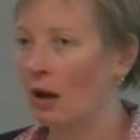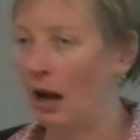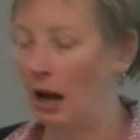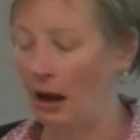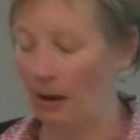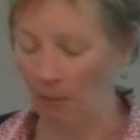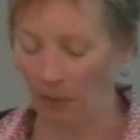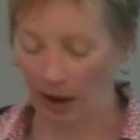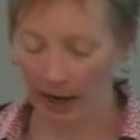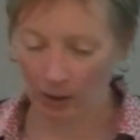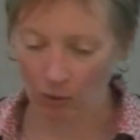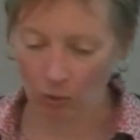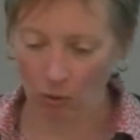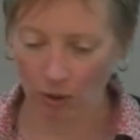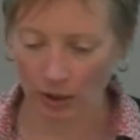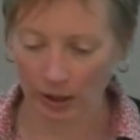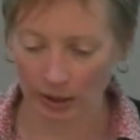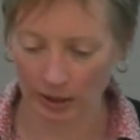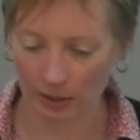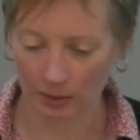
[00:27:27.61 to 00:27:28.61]

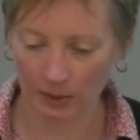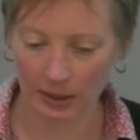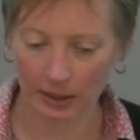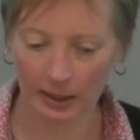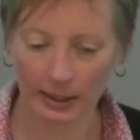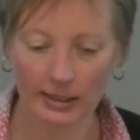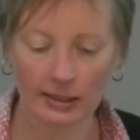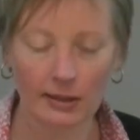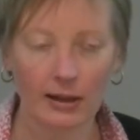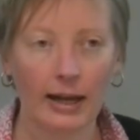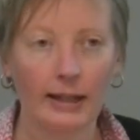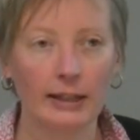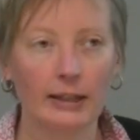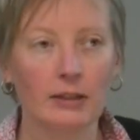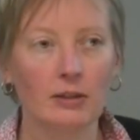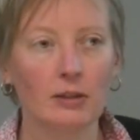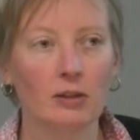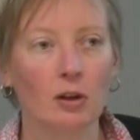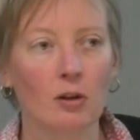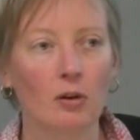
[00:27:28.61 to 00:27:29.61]
microorganisms are less
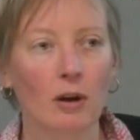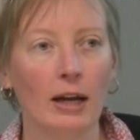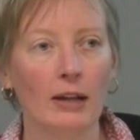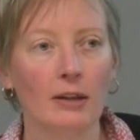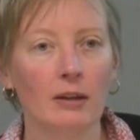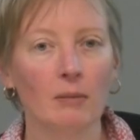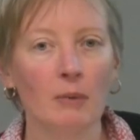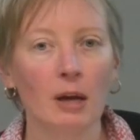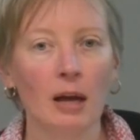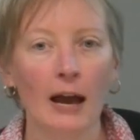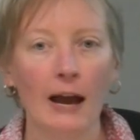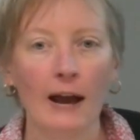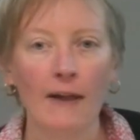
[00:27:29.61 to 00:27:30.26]
likely to degrade them,